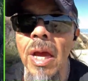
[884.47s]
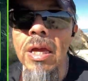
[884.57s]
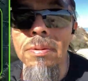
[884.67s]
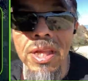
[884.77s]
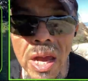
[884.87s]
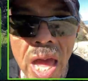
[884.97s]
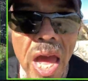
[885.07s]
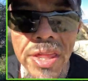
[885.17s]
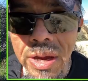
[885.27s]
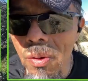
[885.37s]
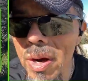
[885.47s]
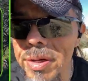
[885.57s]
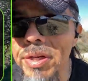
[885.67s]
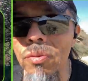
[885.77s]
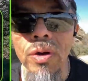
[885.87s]
And you'll be like, that water
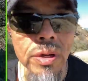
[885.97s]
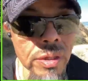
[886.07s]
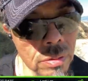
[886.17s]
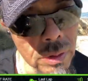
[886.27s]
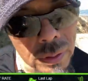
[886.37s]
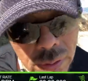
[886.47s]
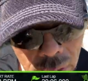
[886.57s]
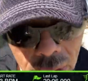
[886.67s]
didn't work. Well,